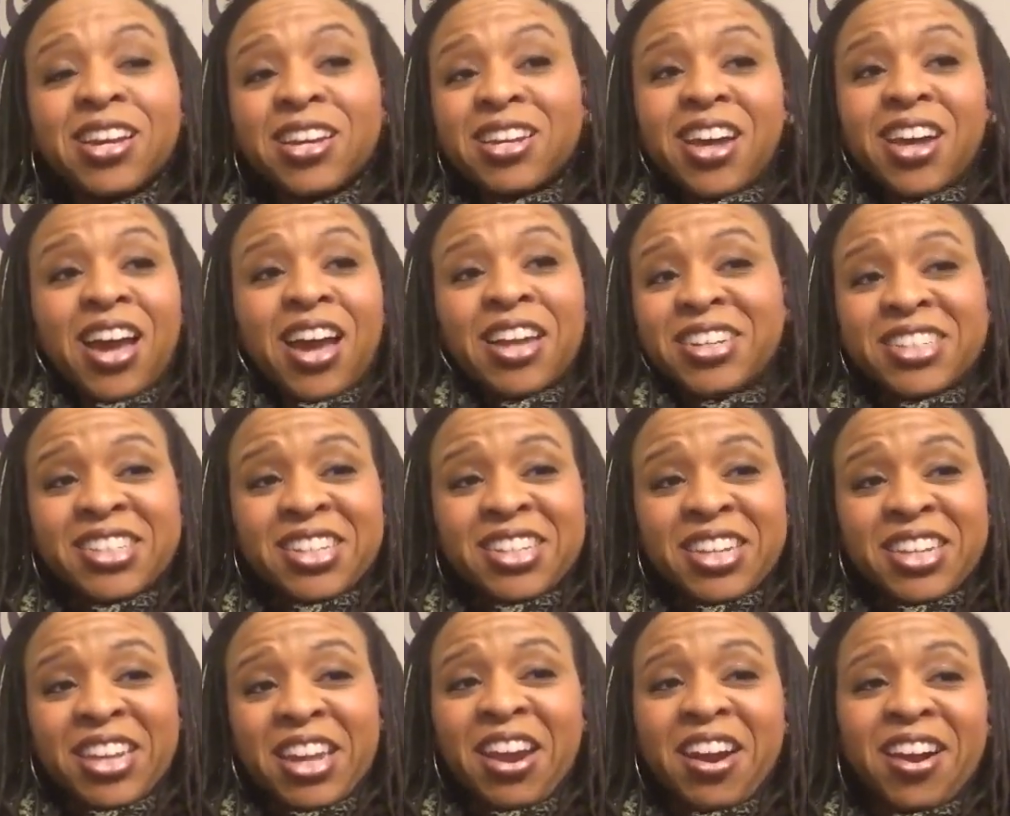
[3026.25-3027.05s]
God
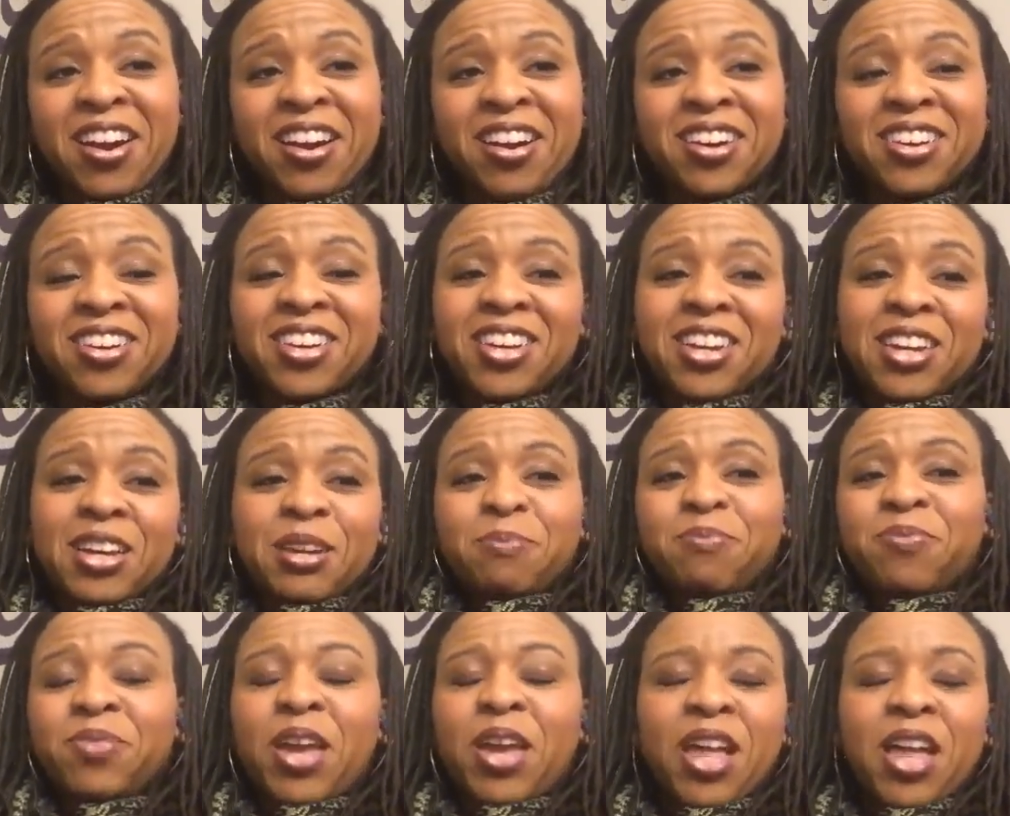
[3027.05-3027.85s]
doesn't care.
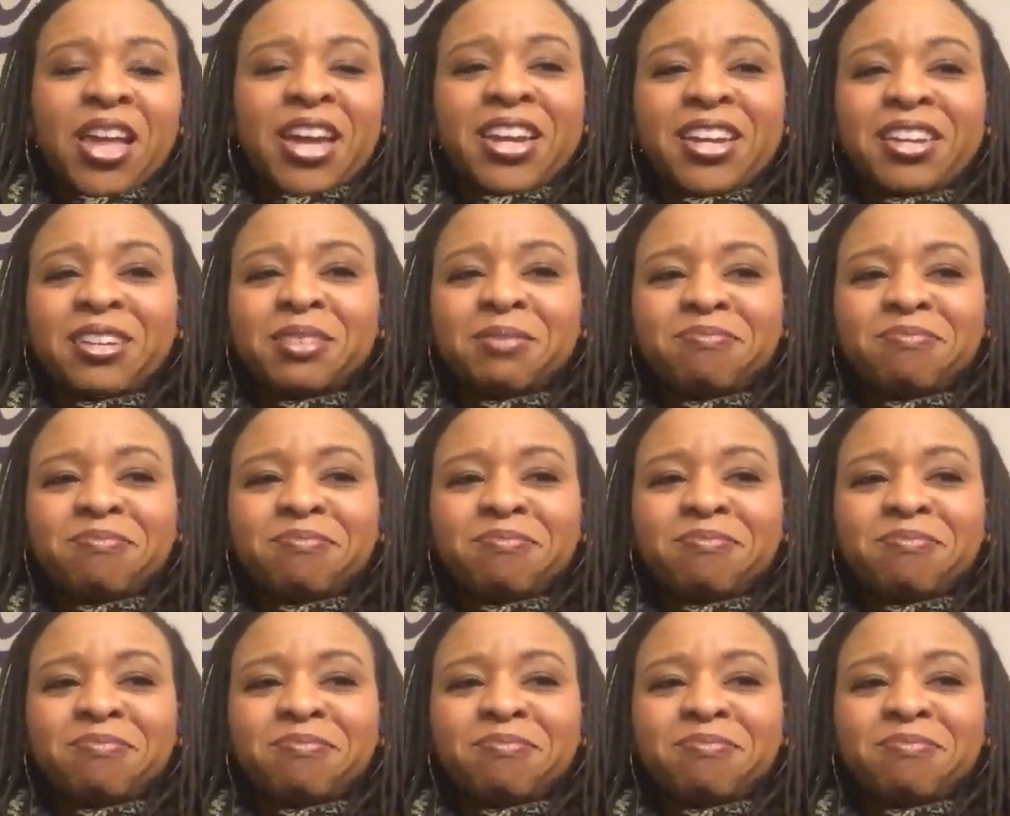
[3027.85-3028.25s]
Like,